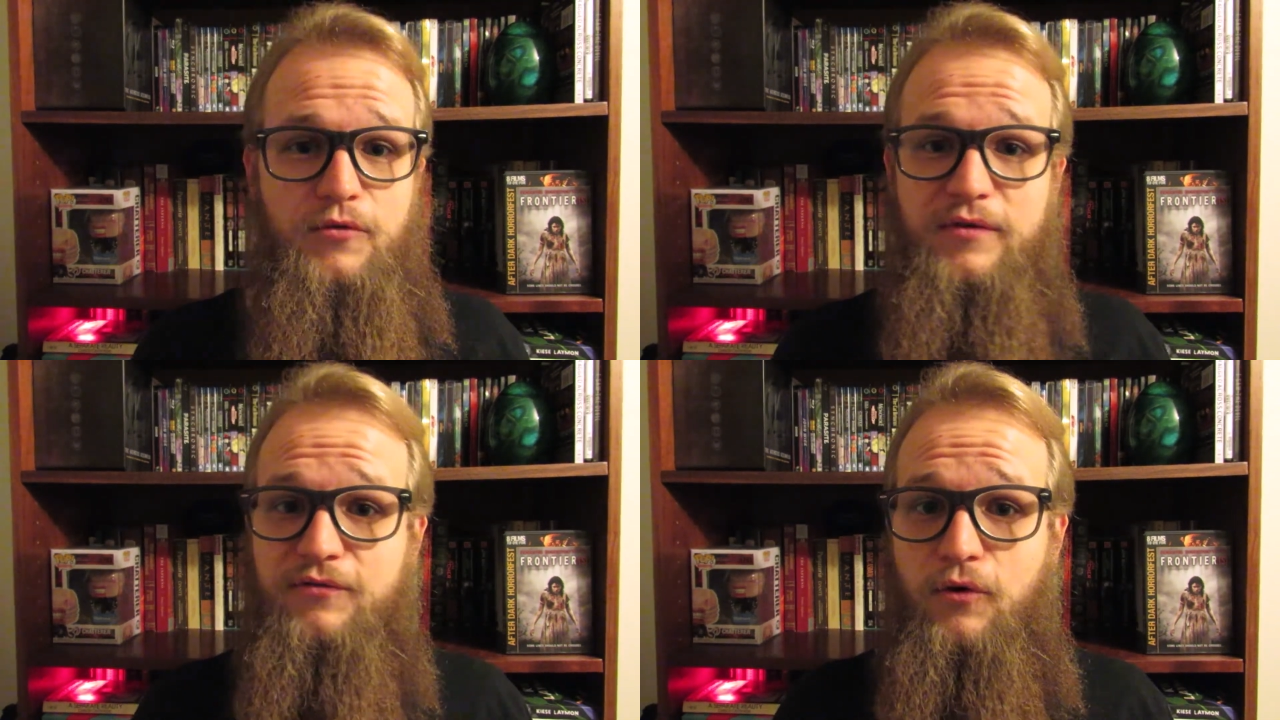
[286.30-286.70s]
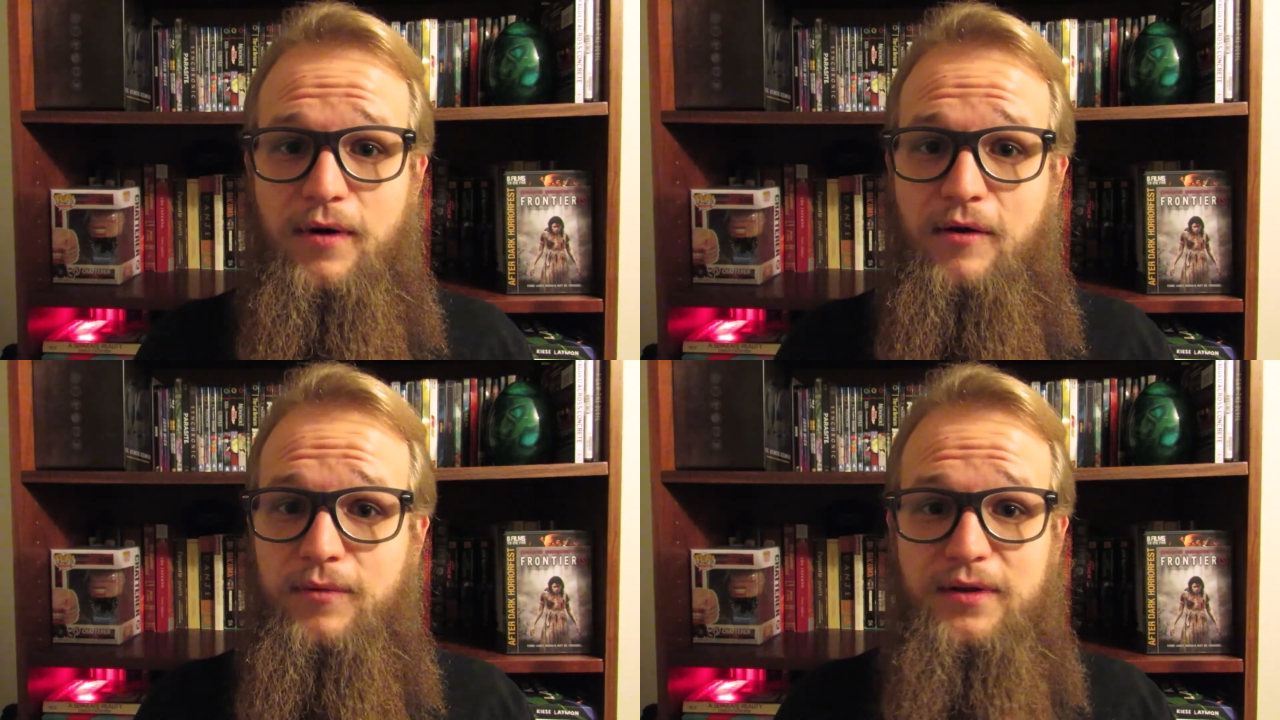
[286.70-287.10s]
Moving
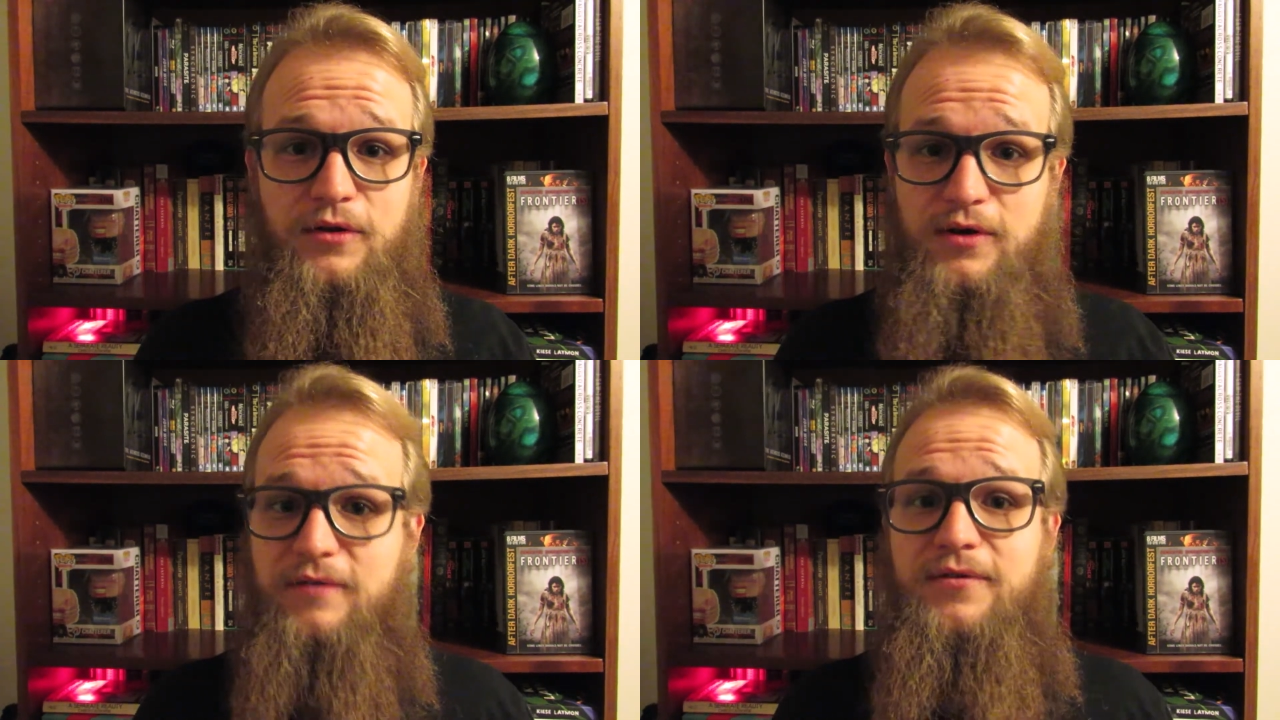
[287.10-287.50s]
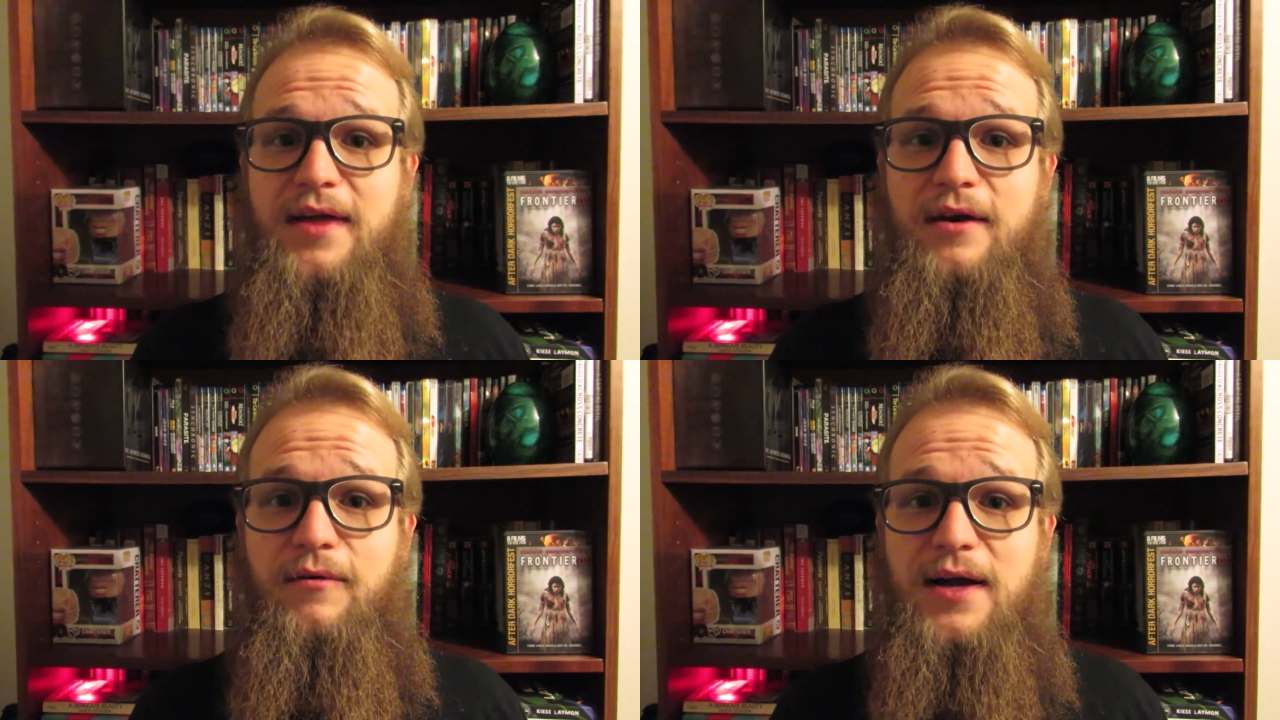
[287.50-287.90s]
forward, I will be looking for
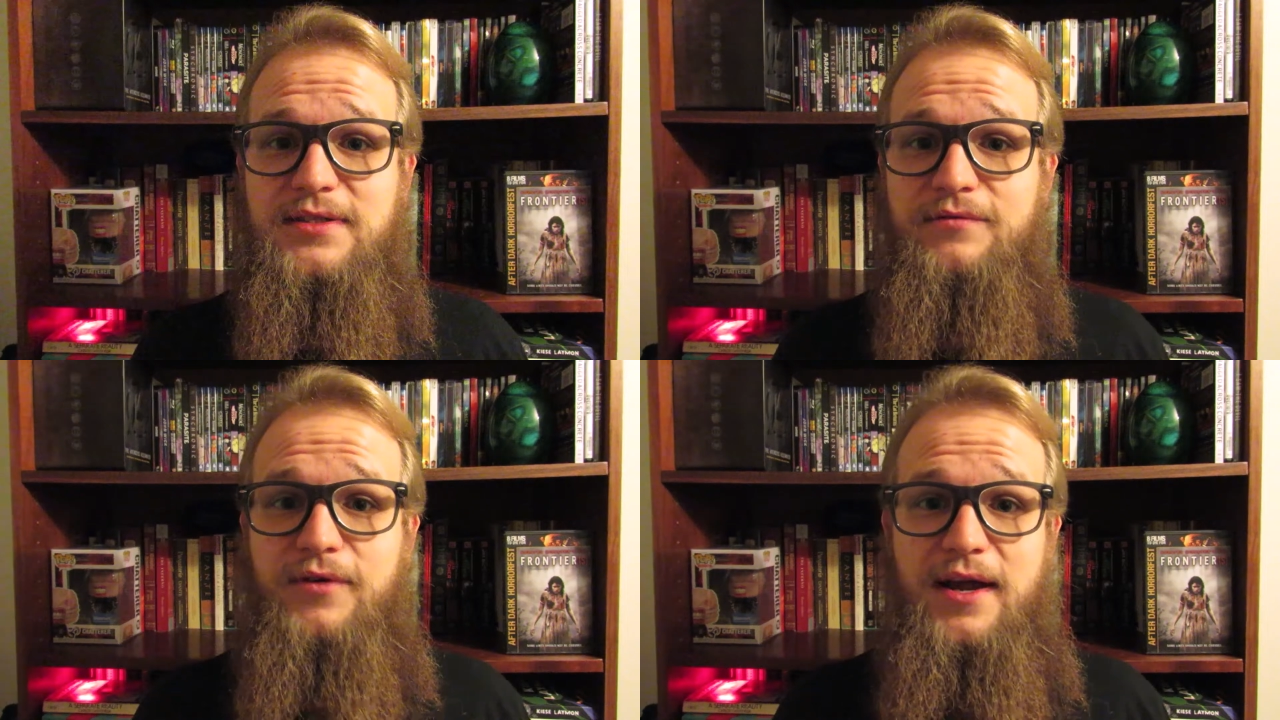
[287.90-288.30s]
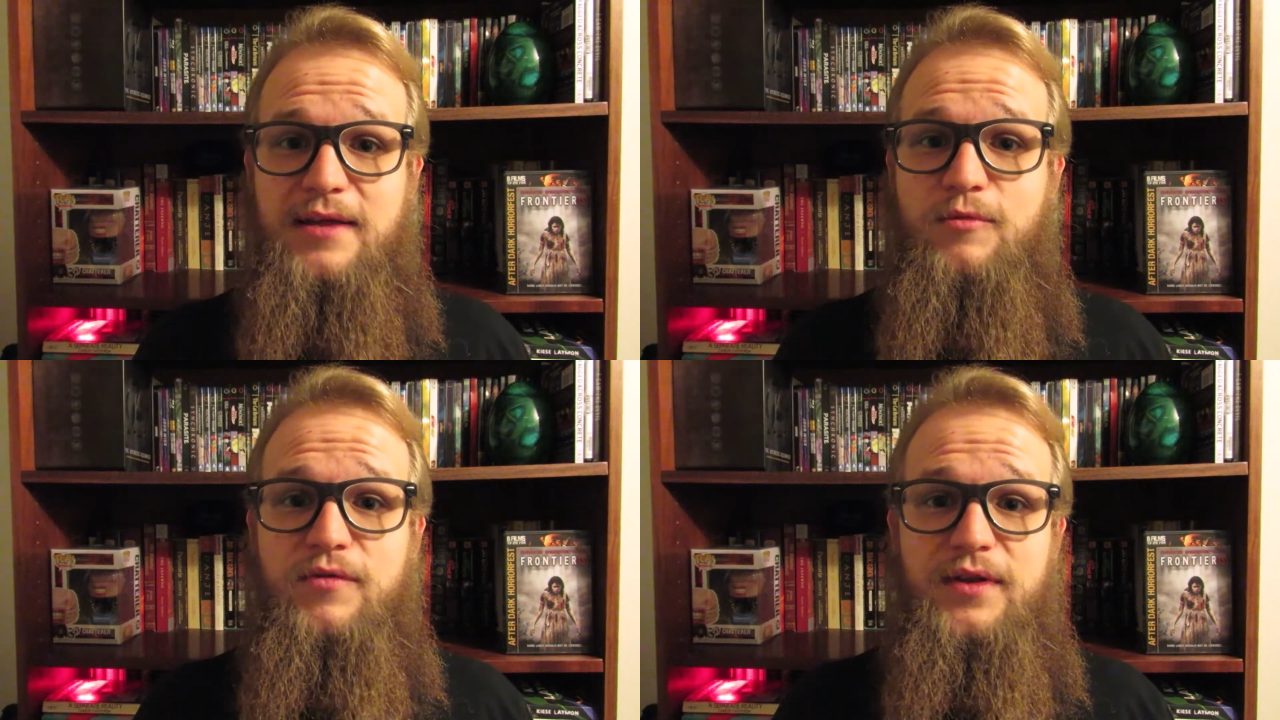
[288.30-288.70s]
that horizon for any
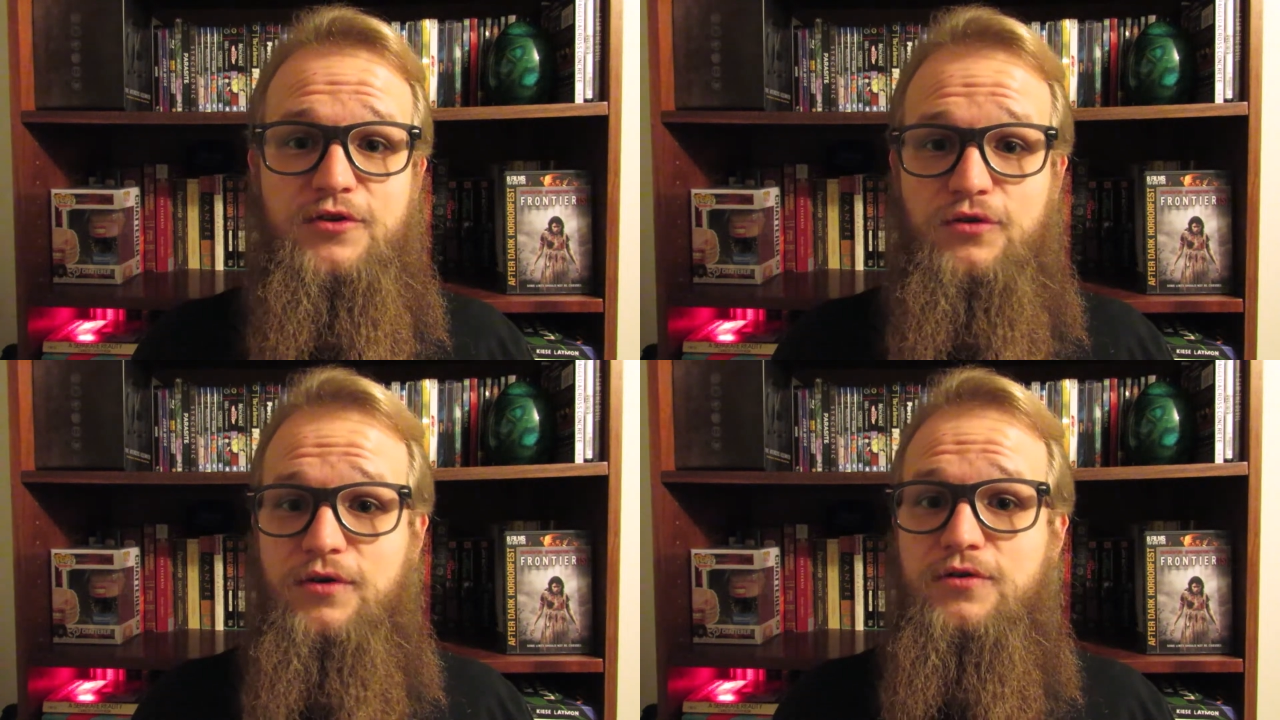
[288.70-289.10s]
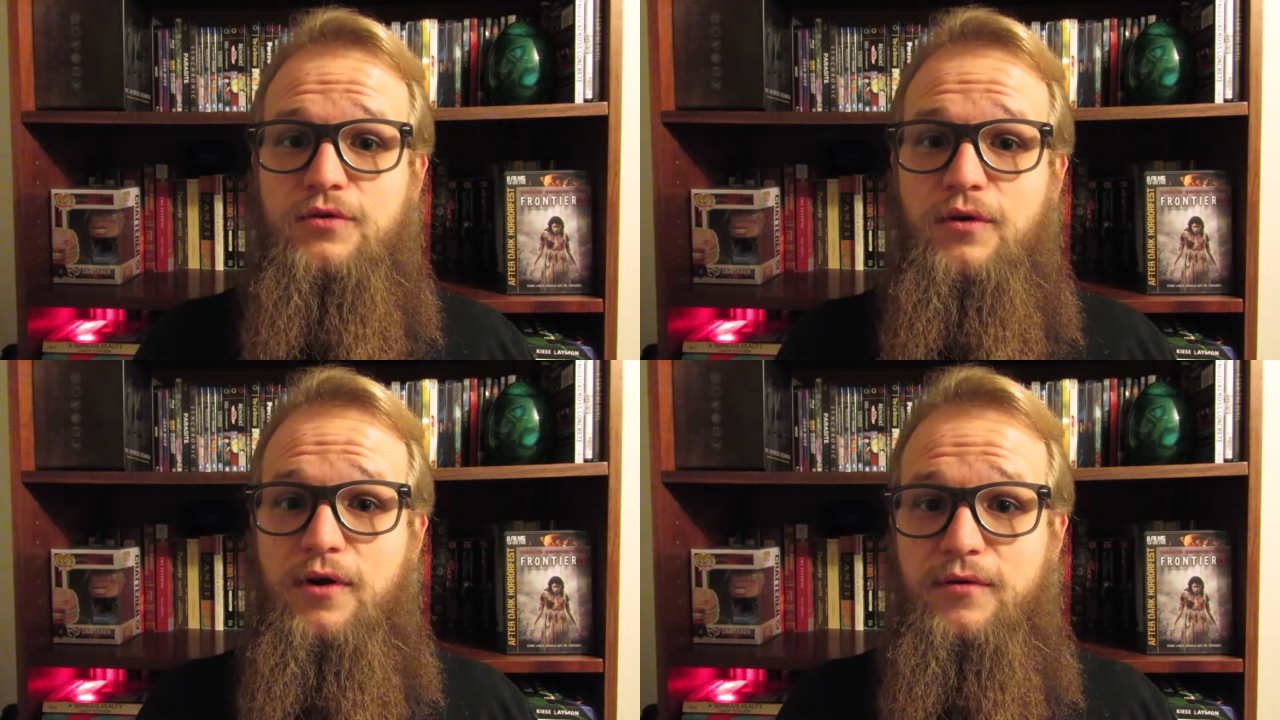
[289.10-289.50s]
movie that Julia
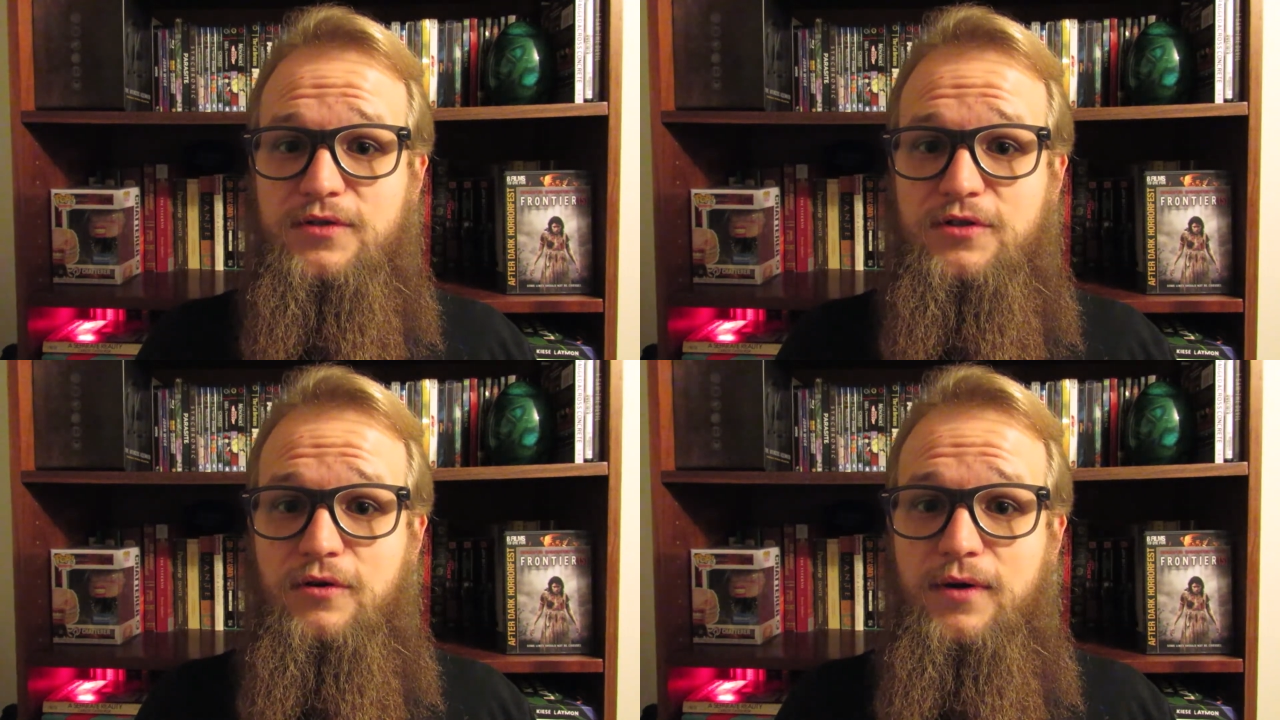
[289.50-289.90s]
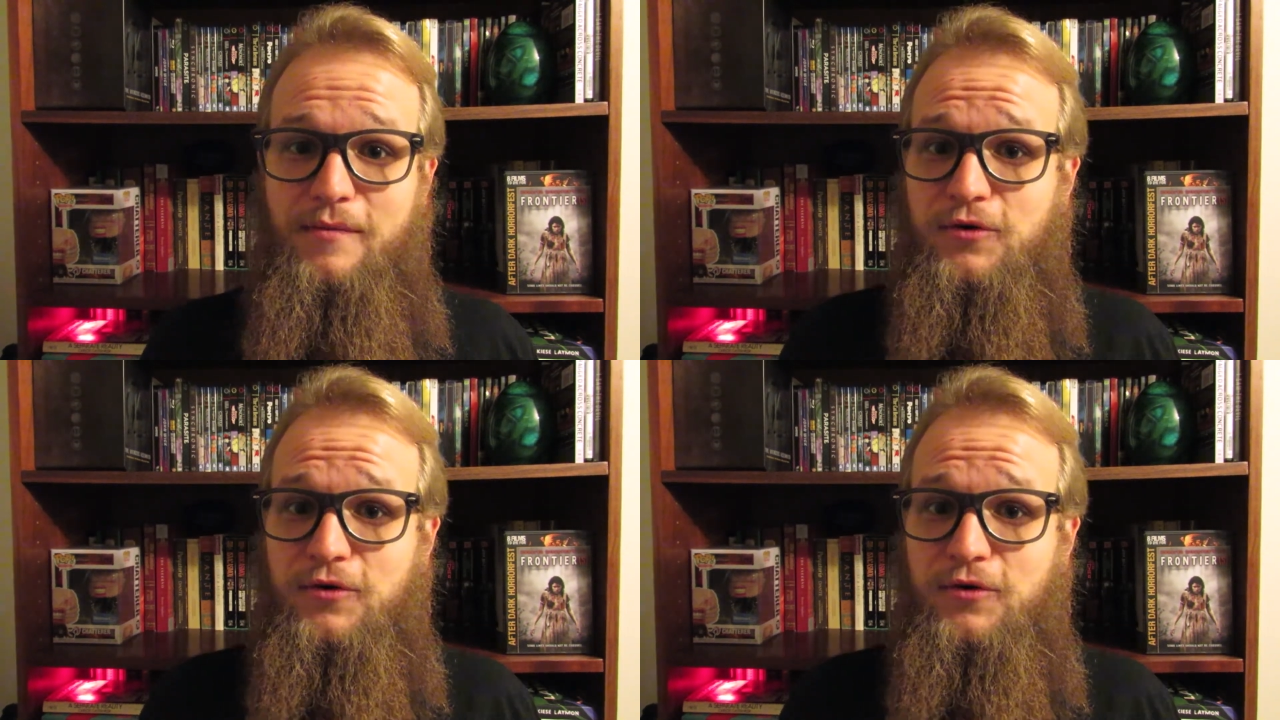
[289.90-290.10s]
Ducournau is doing.